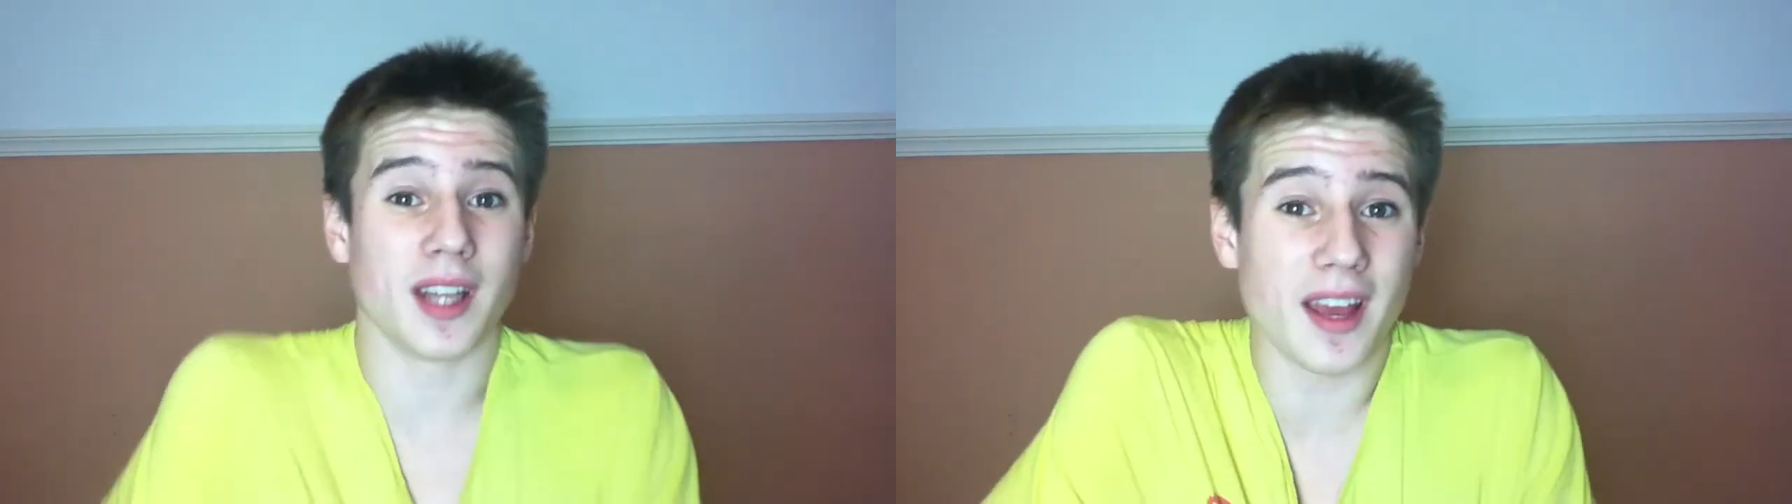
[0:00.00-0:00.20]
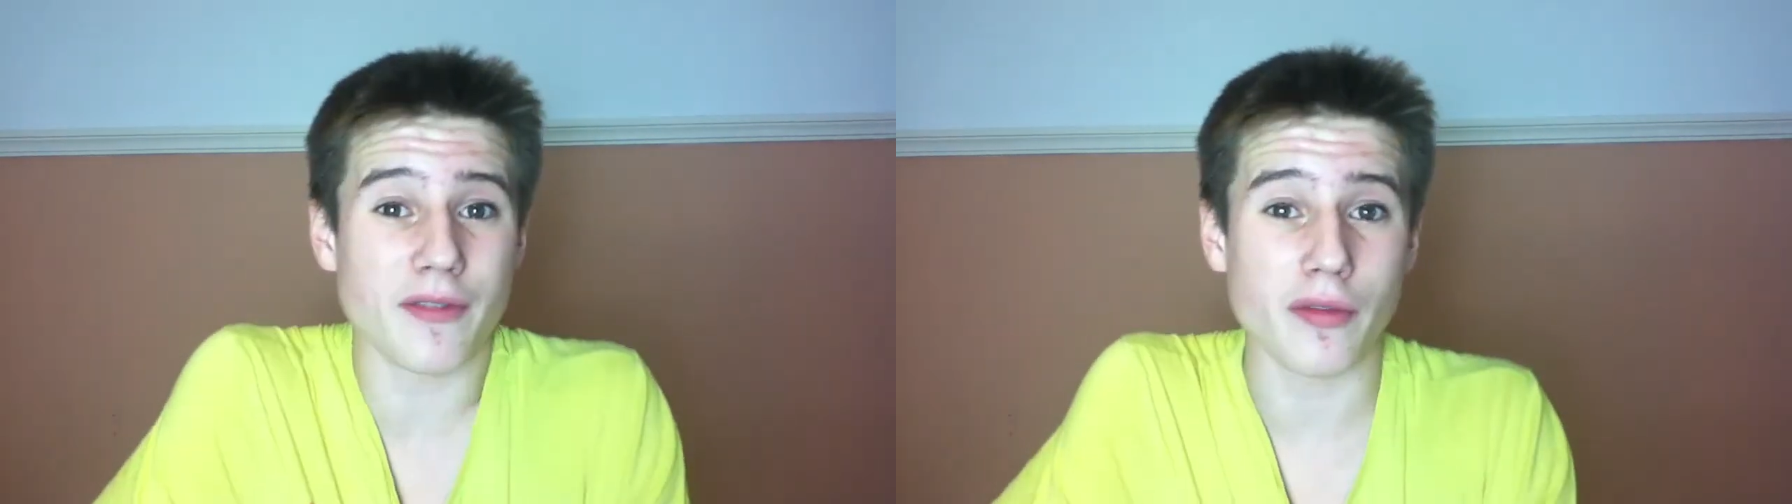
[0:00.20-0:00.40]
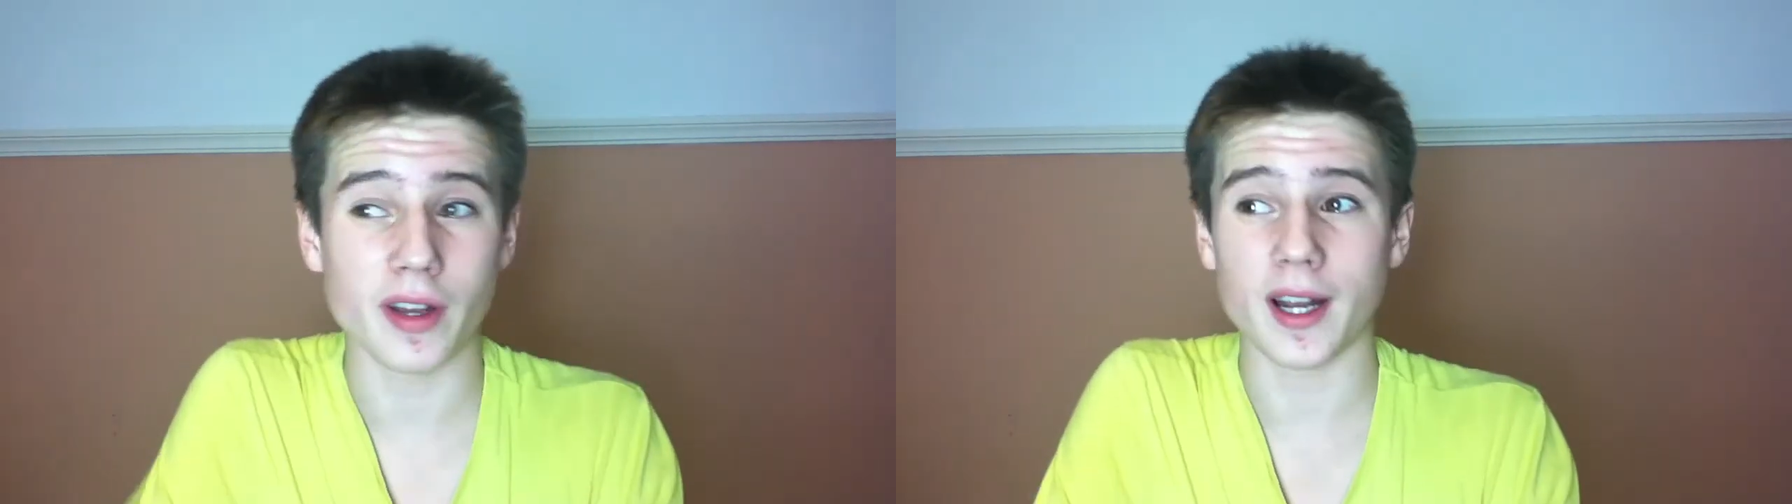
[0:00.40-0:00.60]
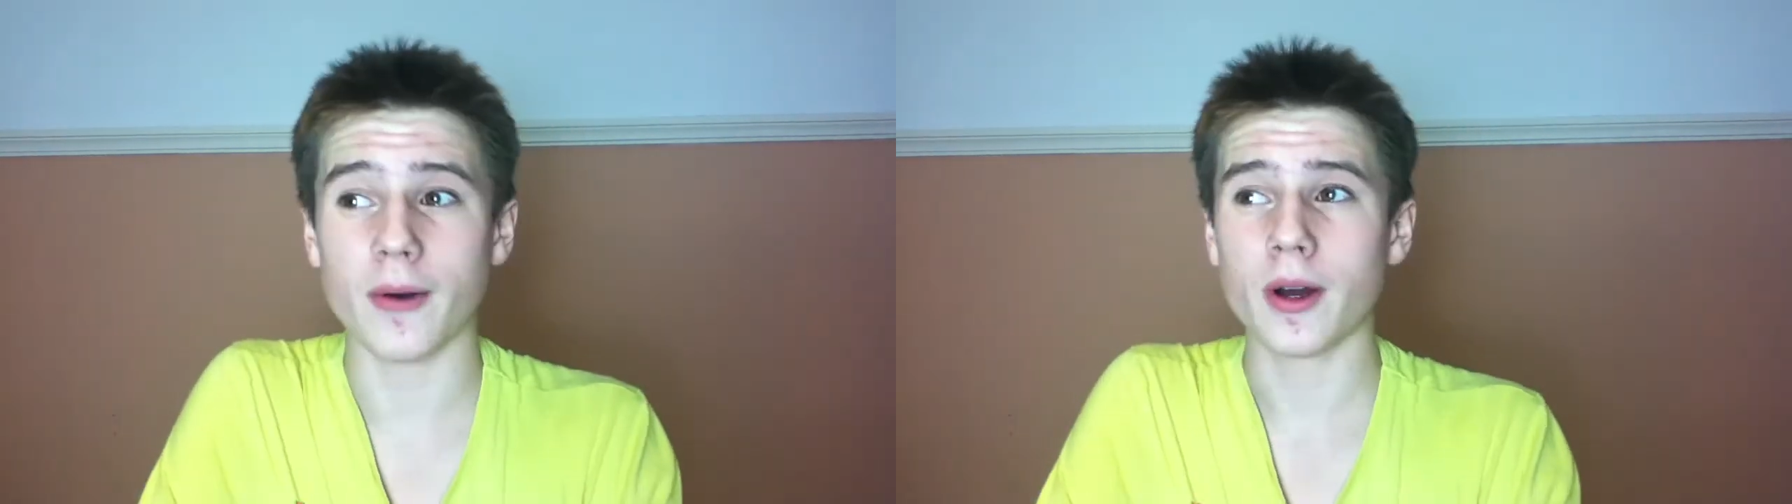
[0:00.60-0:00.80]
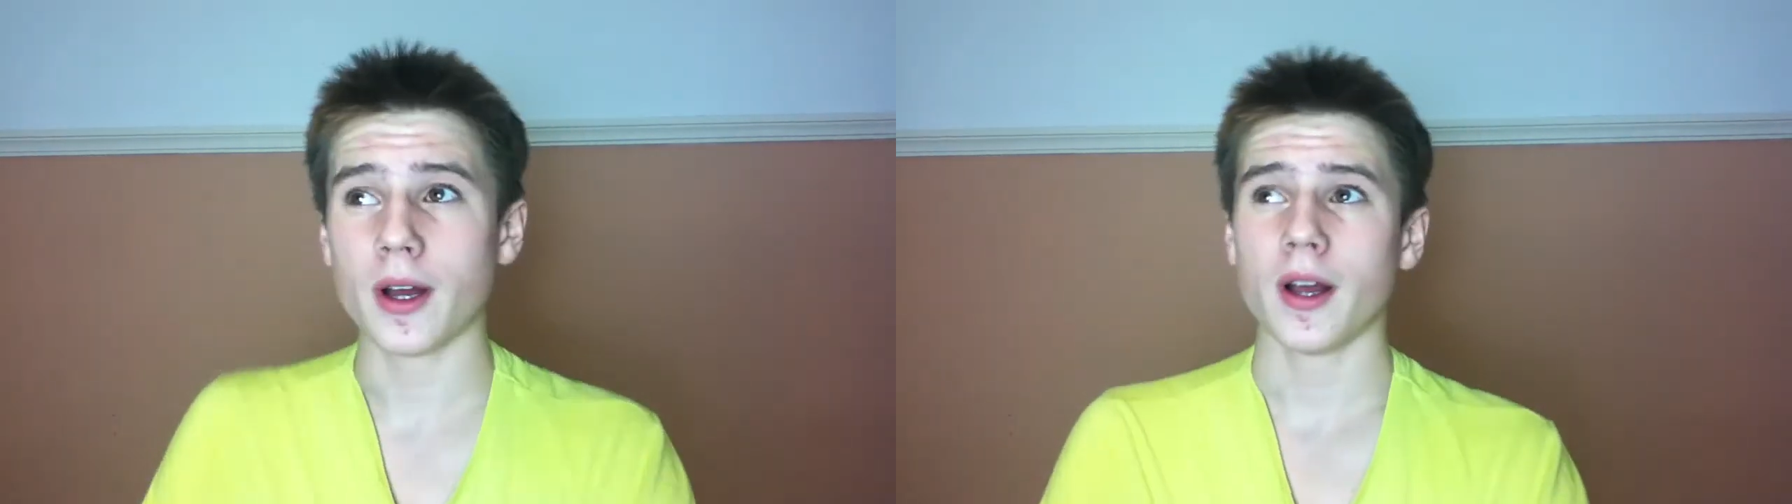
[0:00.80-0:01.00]
I use it to edit
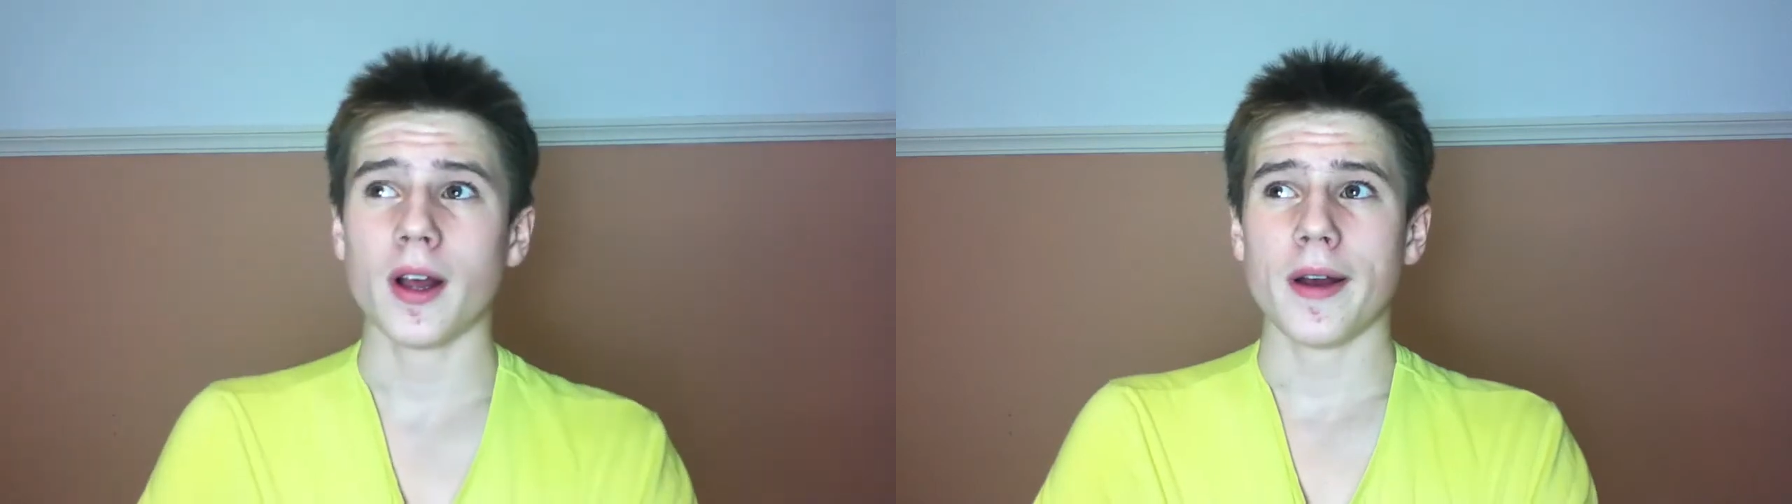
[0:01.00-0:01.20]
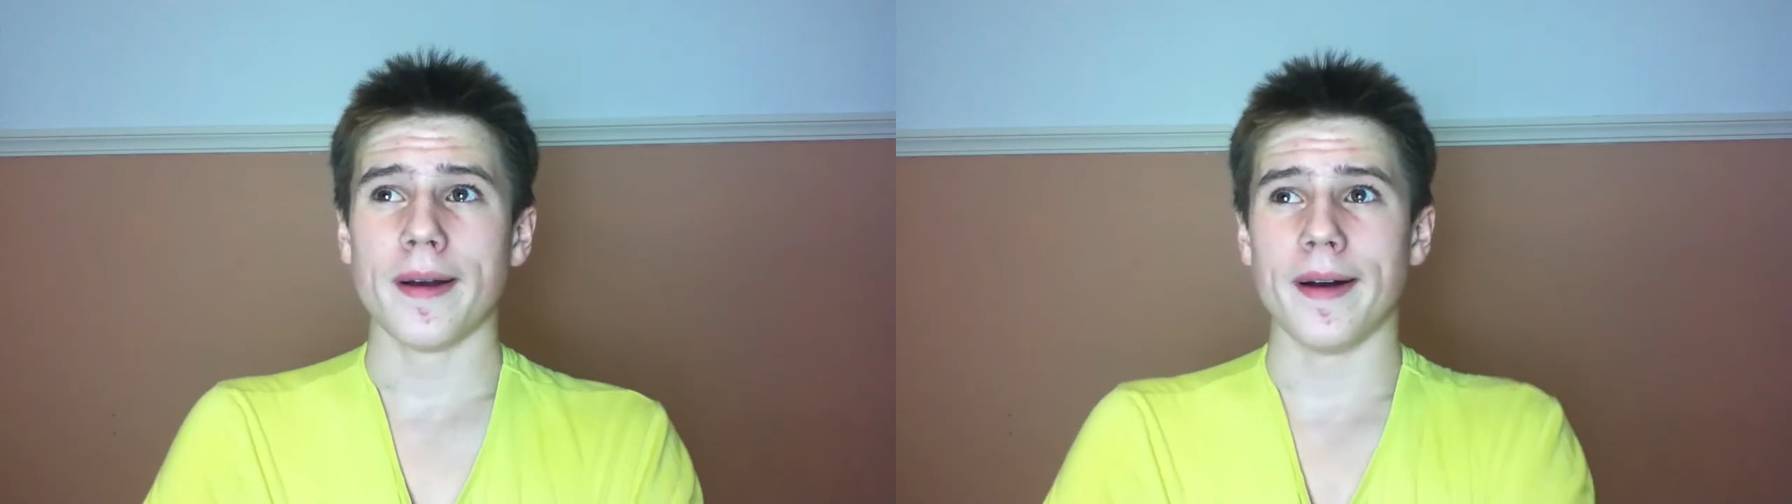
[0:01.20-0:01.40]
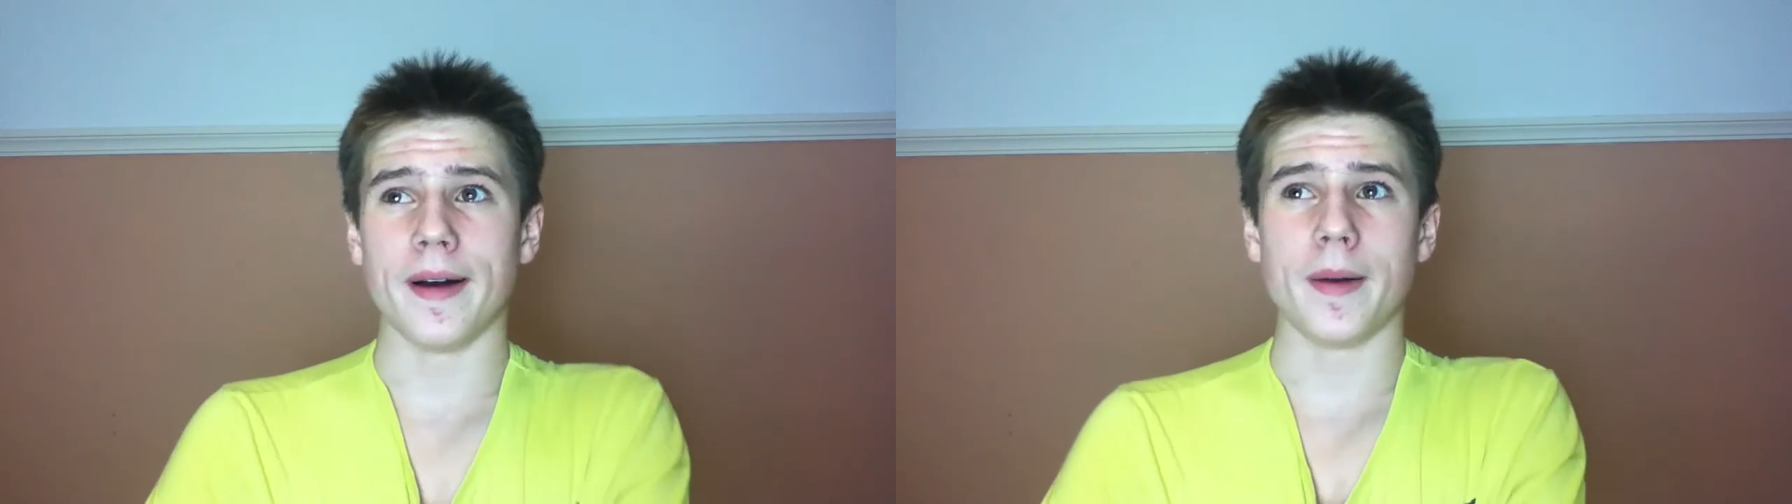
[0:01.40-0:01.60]
everything now.